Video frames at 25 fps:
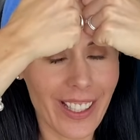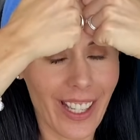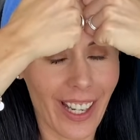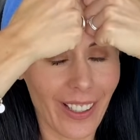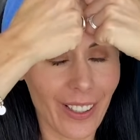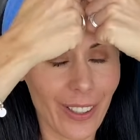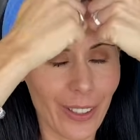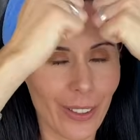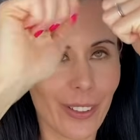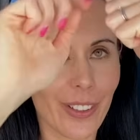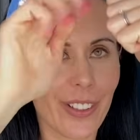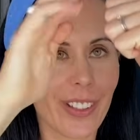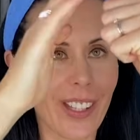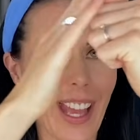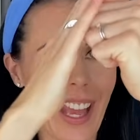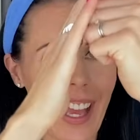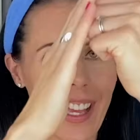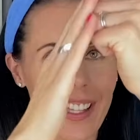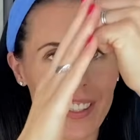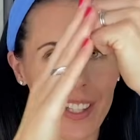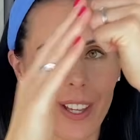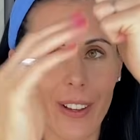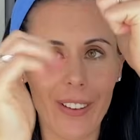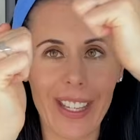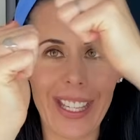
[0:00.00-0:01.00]
knuckles
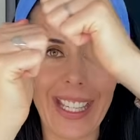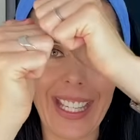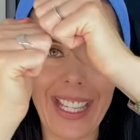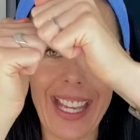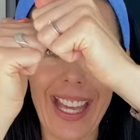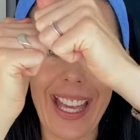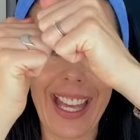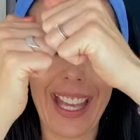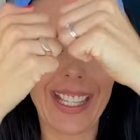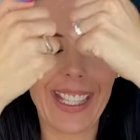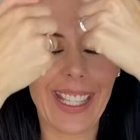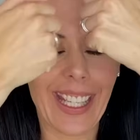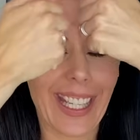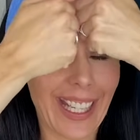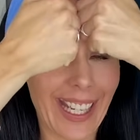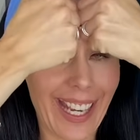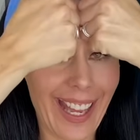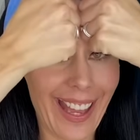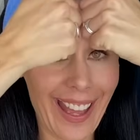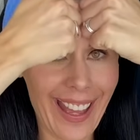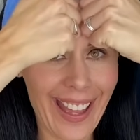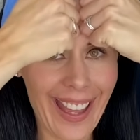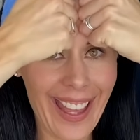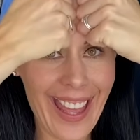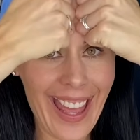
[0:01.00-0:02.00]
there, so here and
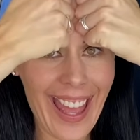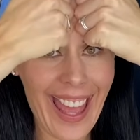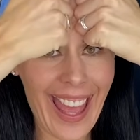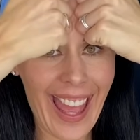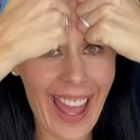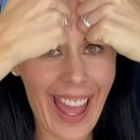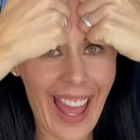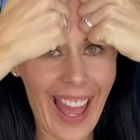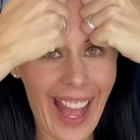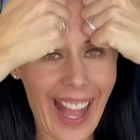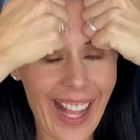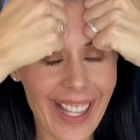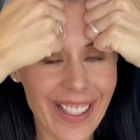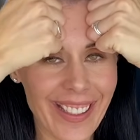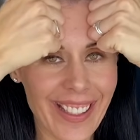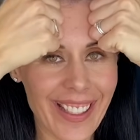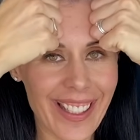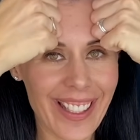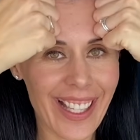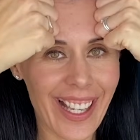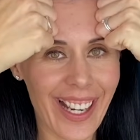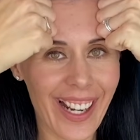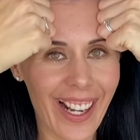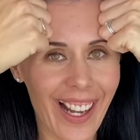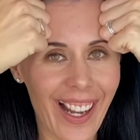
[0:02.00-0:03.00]
here, and
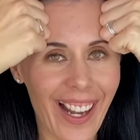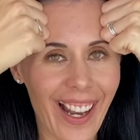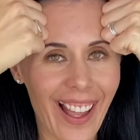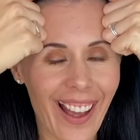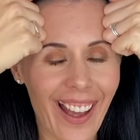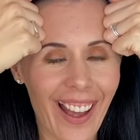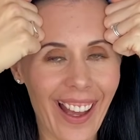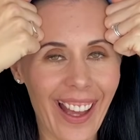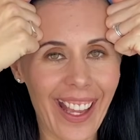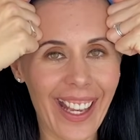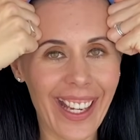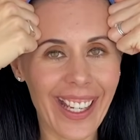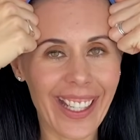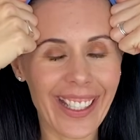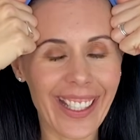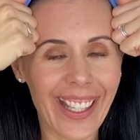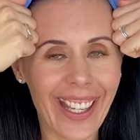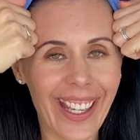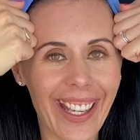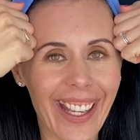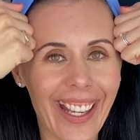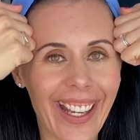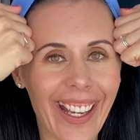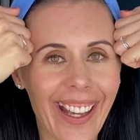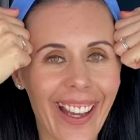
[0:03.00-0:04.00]
just
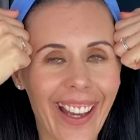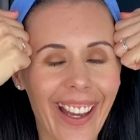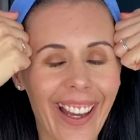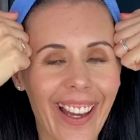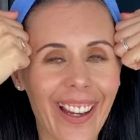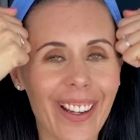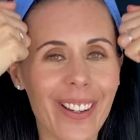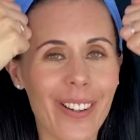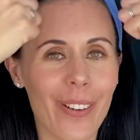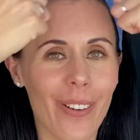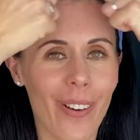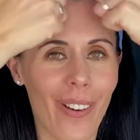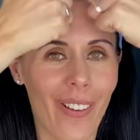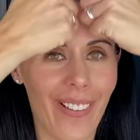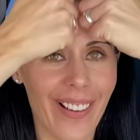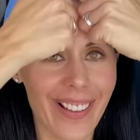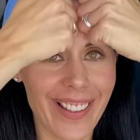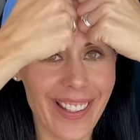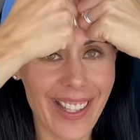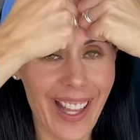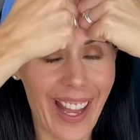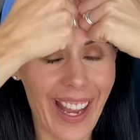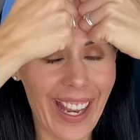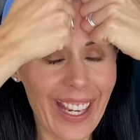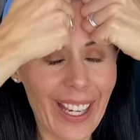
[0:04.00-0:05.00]
gliding
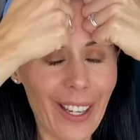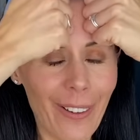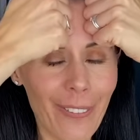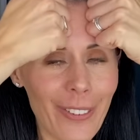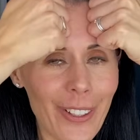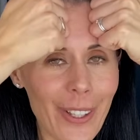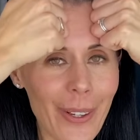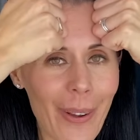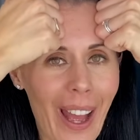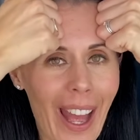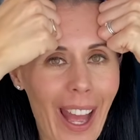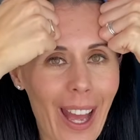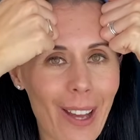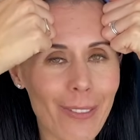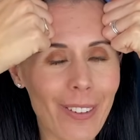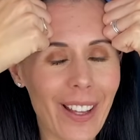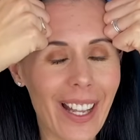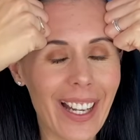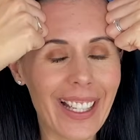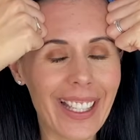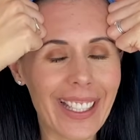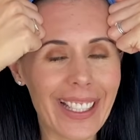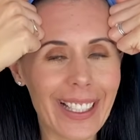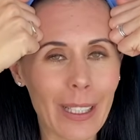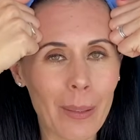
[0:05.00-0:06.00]
across. Now, if you have
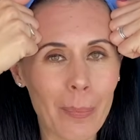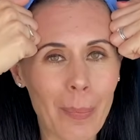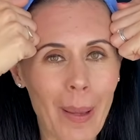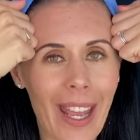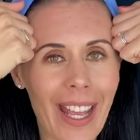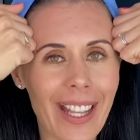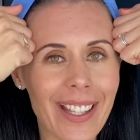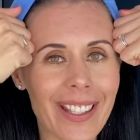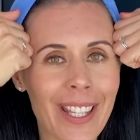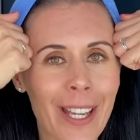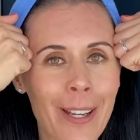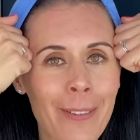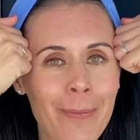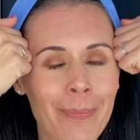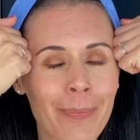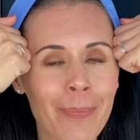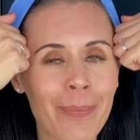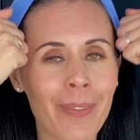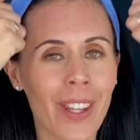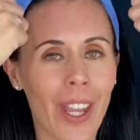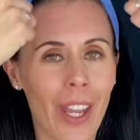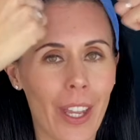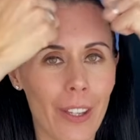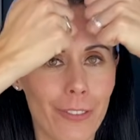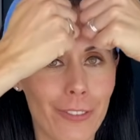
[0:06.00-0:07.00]
a little bit
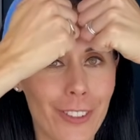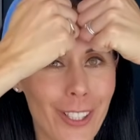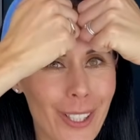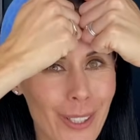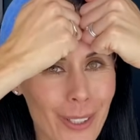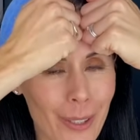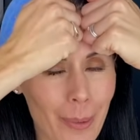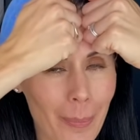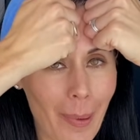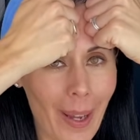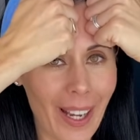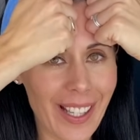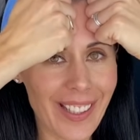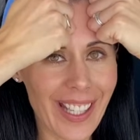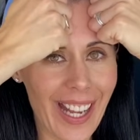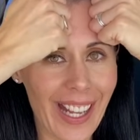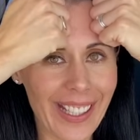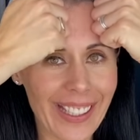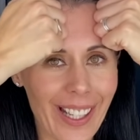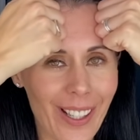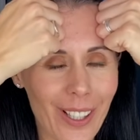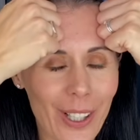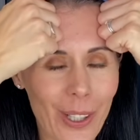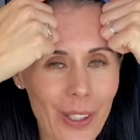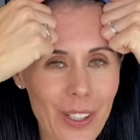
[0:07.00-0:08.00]
the Fusion by
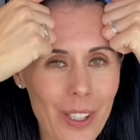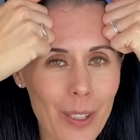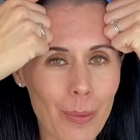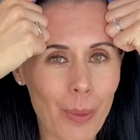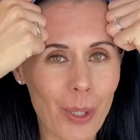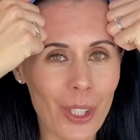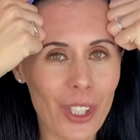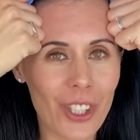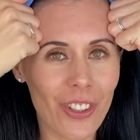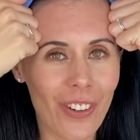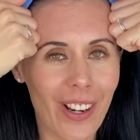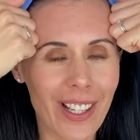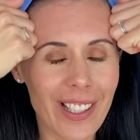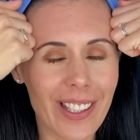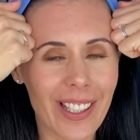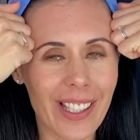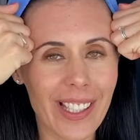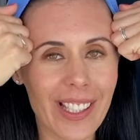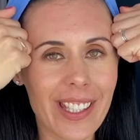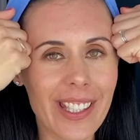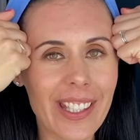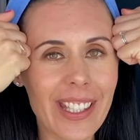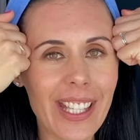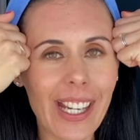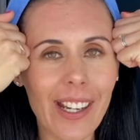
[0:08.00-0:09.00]
Danielle Collins
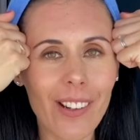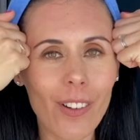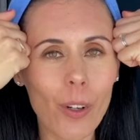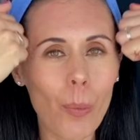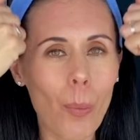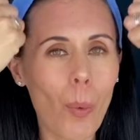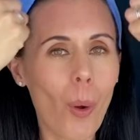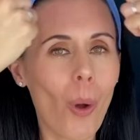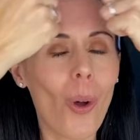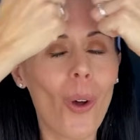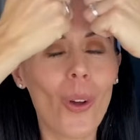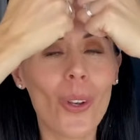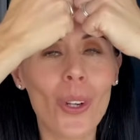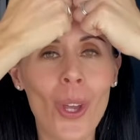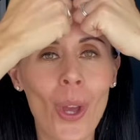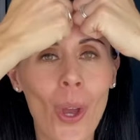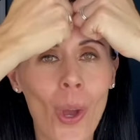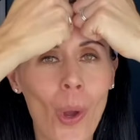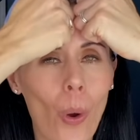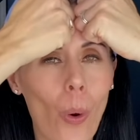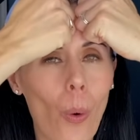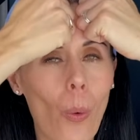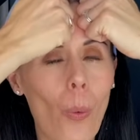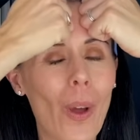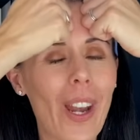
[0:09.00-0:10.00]
Moisturising Serum on,
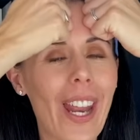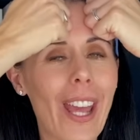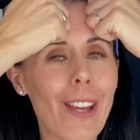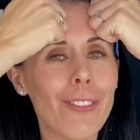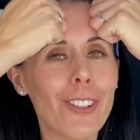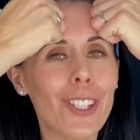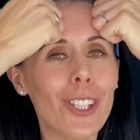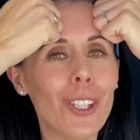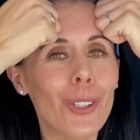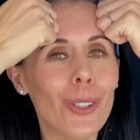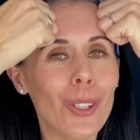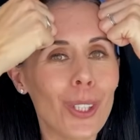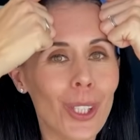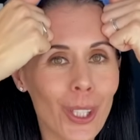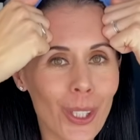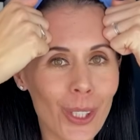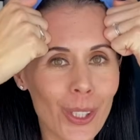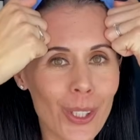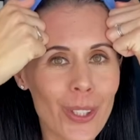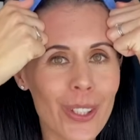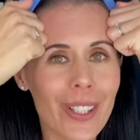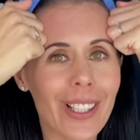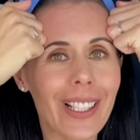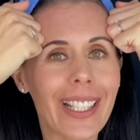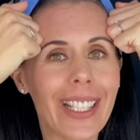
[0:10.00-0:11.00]
or whatever you
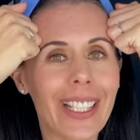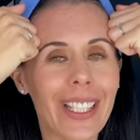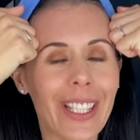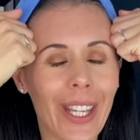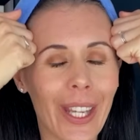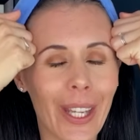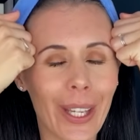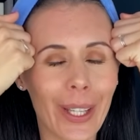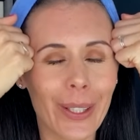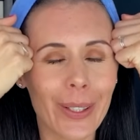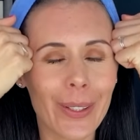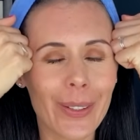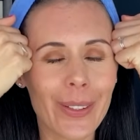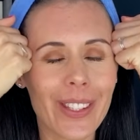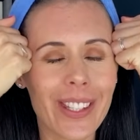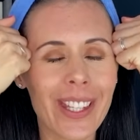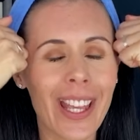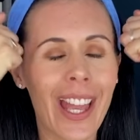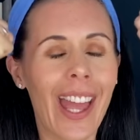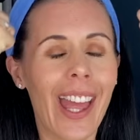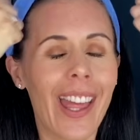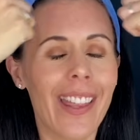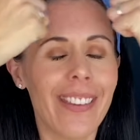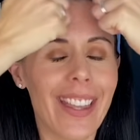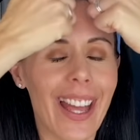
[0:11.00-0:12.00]
usually use,
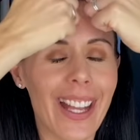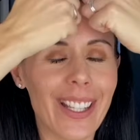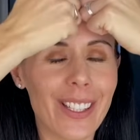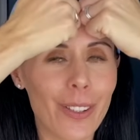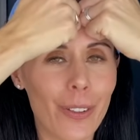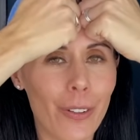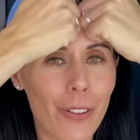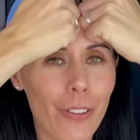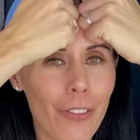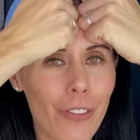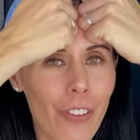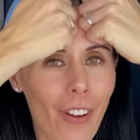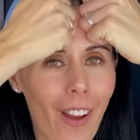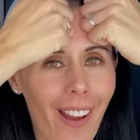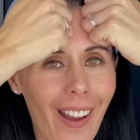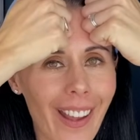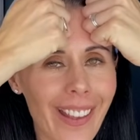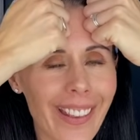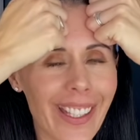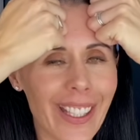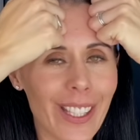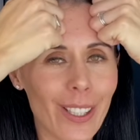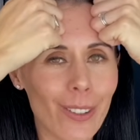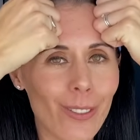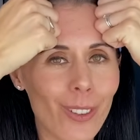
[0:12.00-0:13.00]
then you'll
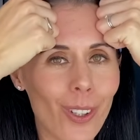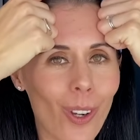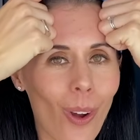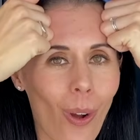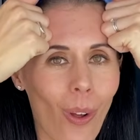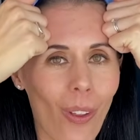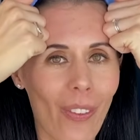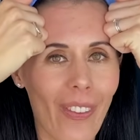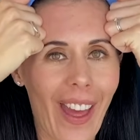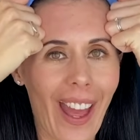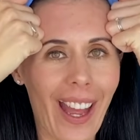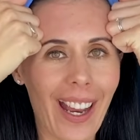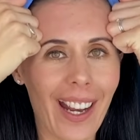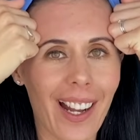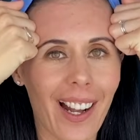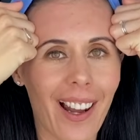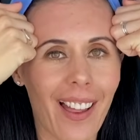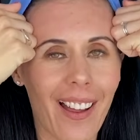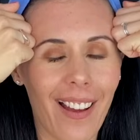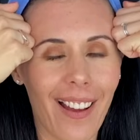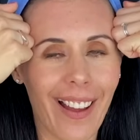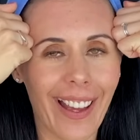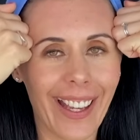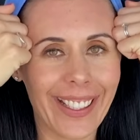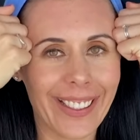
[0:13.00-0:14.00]
find that you've got that
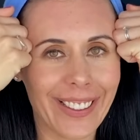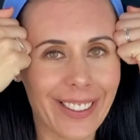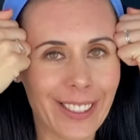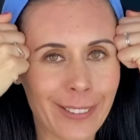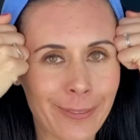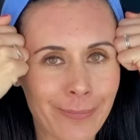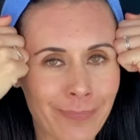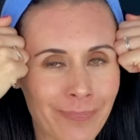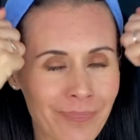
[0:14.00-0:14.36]
glide.